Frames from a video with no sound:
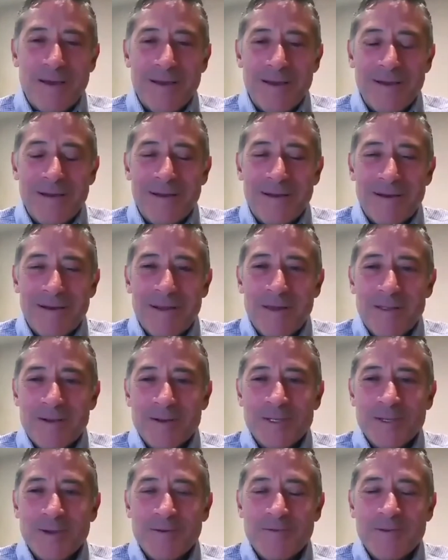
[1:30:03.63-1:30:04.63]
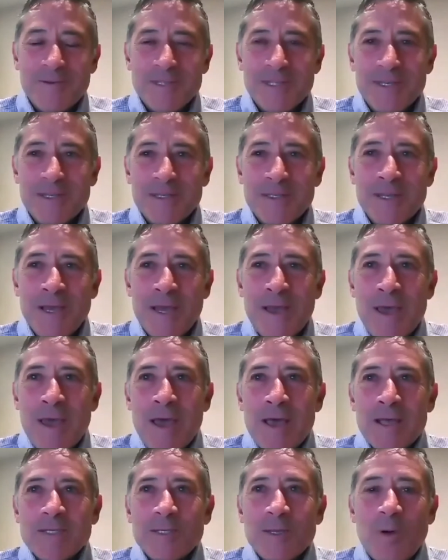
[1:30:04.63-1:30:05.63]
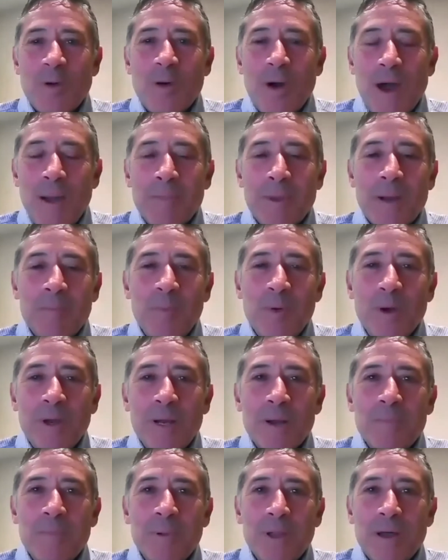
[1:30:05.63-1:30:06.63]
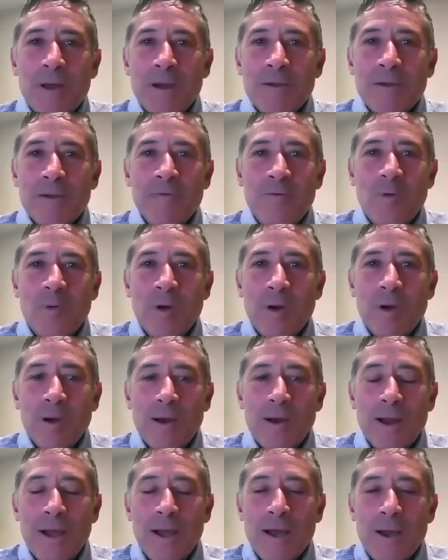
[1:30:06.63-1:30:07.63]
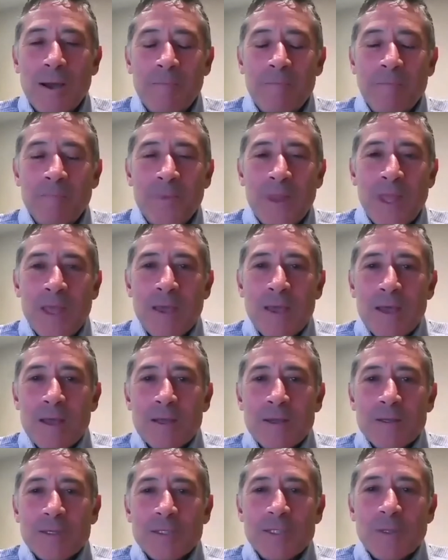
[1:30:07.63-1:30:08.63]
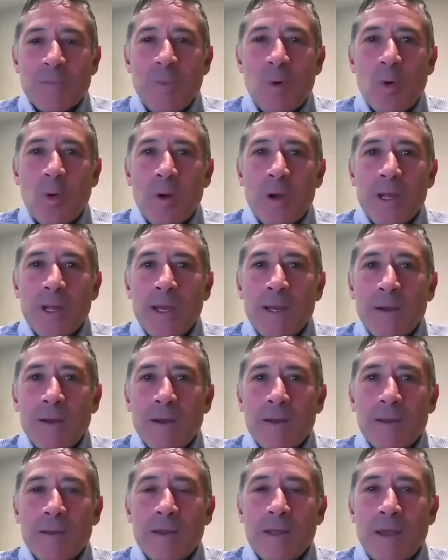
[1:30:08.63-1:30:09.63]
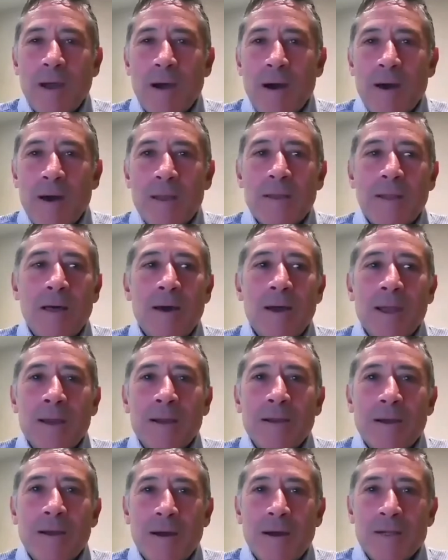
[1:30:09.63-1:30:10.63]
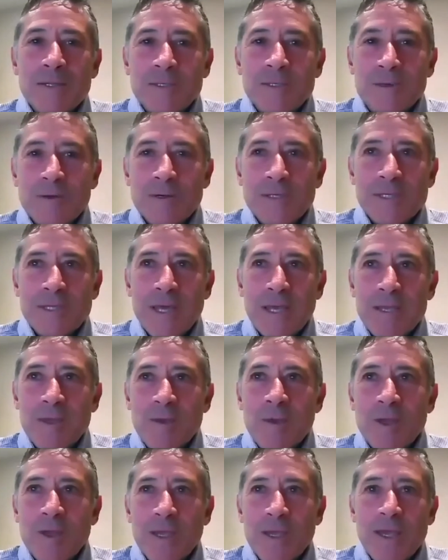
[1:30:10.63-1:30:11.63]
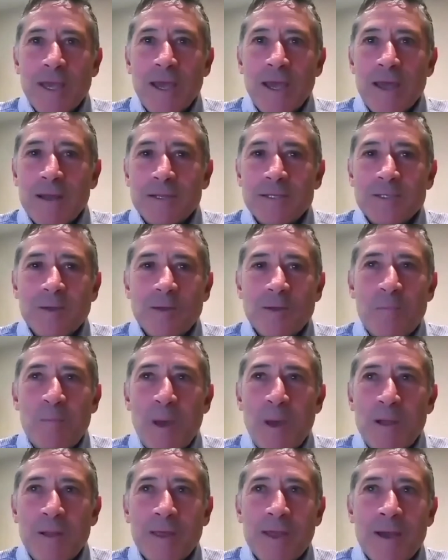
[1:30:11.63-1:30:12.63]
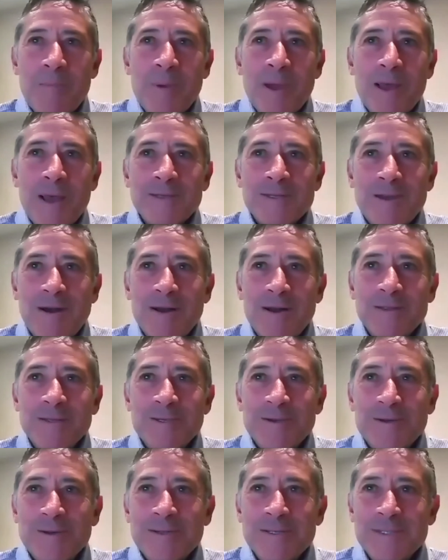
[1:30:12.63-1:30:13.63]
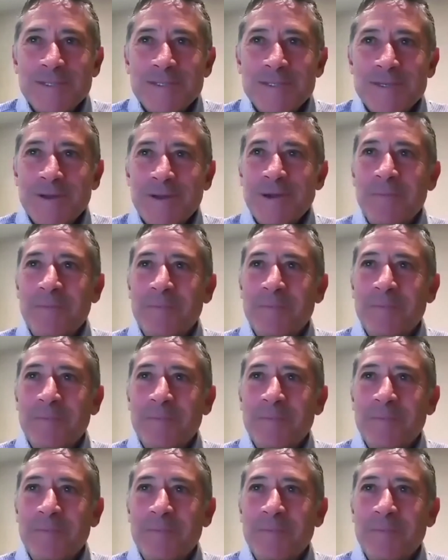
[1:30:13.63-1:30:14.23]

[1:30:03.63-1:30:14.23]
our other services. So I'm going to put in a plug for supporting the online concerts that you can get. So the Belly Up has concerts